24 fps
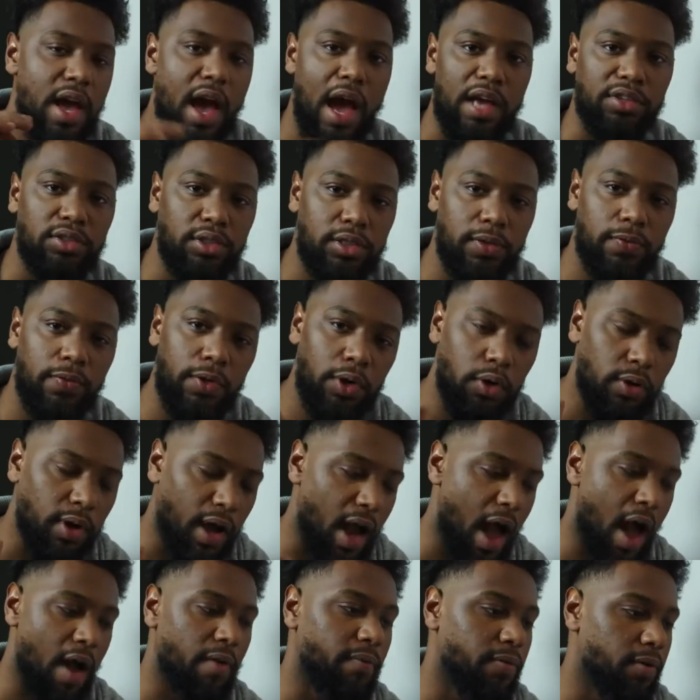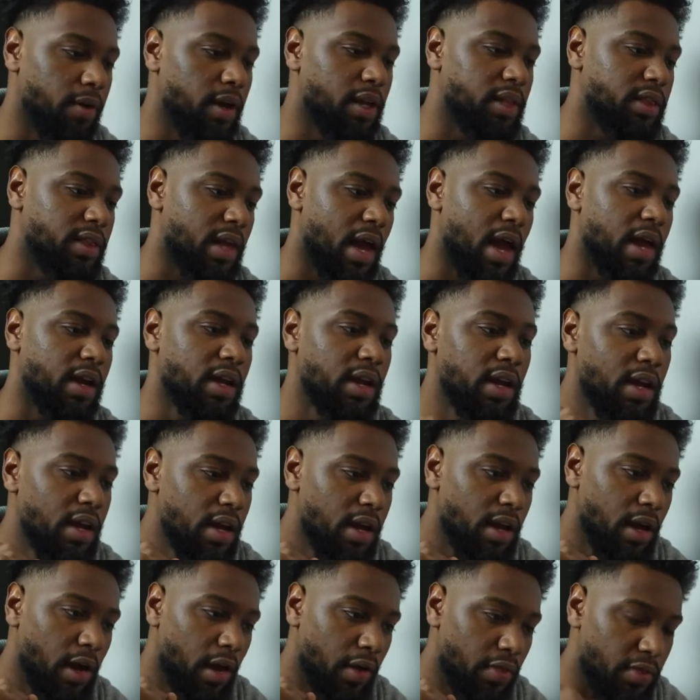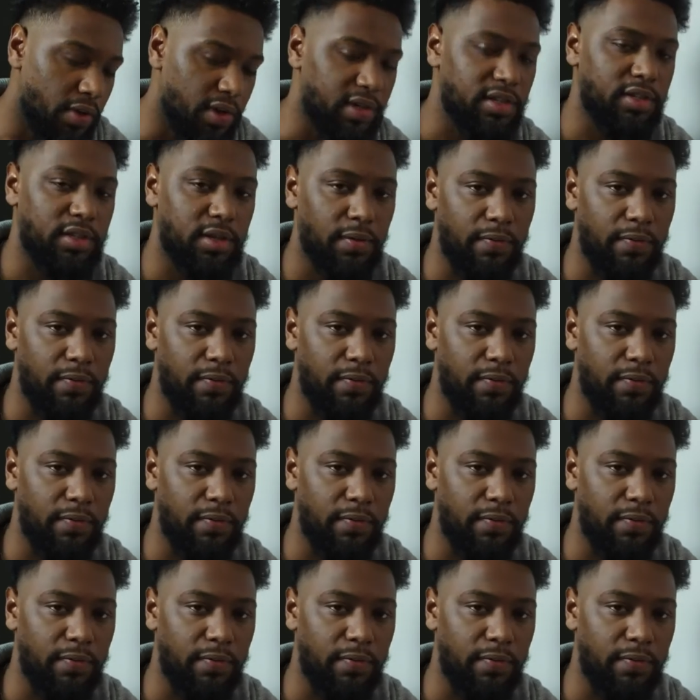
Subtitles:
I just feel confident that this